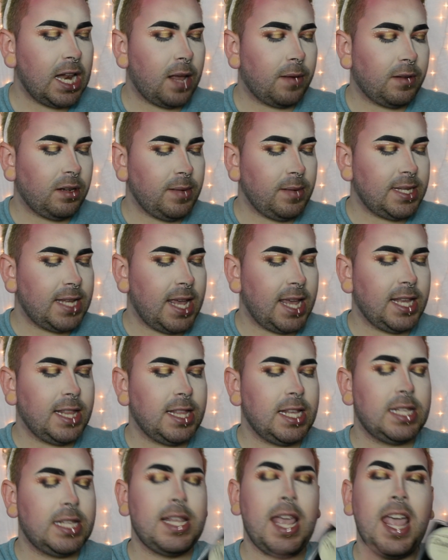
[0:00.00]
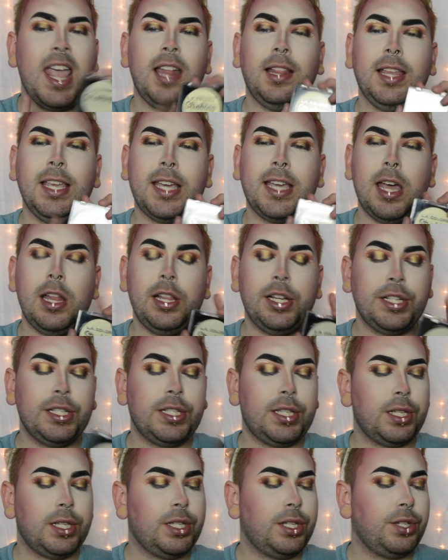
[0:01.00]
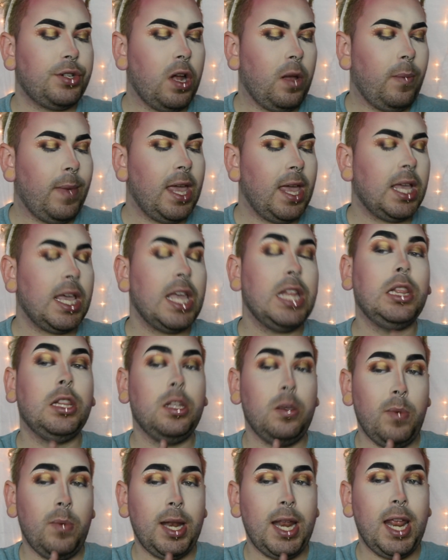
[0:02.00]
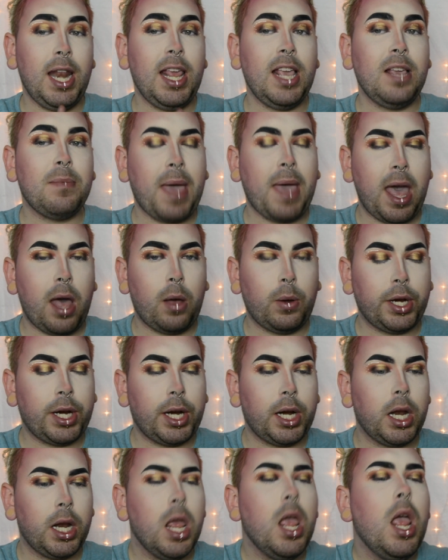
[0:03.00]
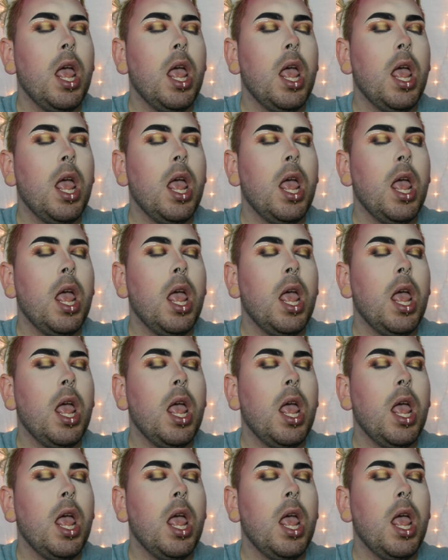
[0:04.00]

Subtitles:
I'm going to be taking this LA Colors Strobing Illuminating Powder.